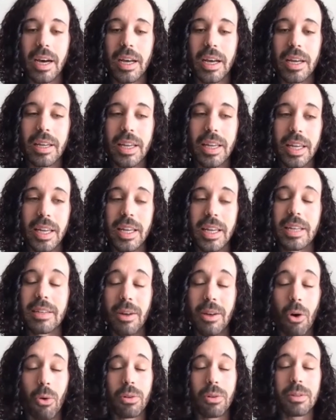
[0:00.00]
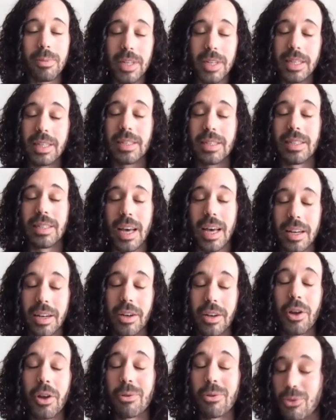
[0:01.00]
he ultimately decided to
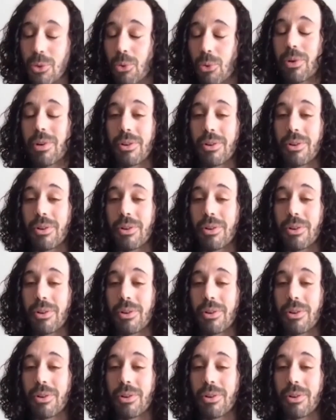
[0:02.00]
go door to